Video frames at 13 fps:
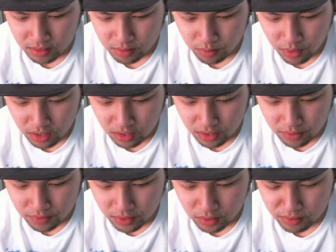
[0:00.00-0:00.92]
Water goes
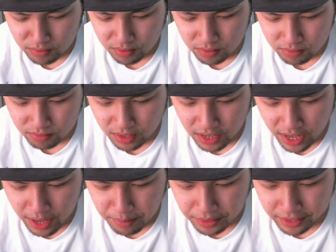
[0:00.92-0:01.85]
in a
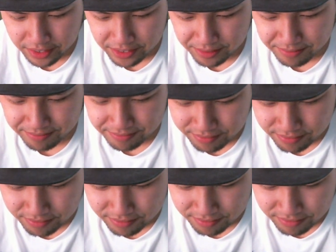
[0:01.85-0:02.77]
hammock.
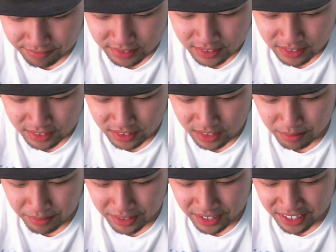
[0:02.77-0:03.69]
Oh
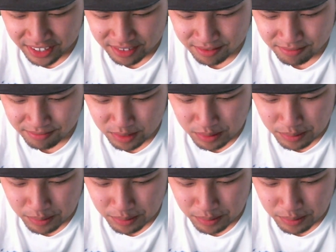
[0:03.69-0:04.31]
man, makes